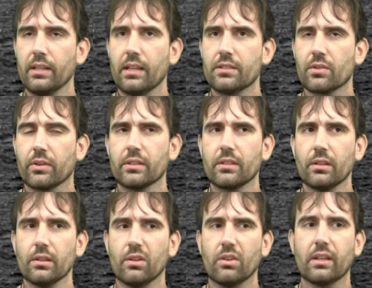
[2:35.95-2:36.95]
they started to
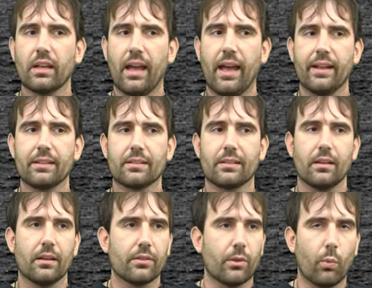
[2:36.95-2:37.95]
look at
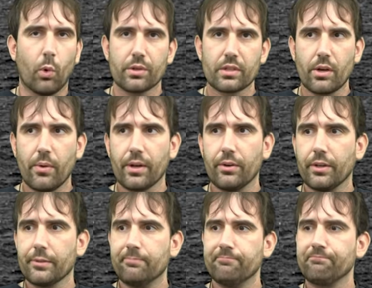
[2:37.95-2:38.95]
uh, the wars going
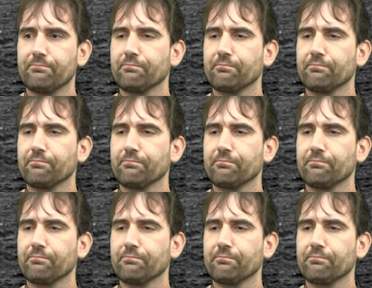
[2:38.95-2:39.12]
on.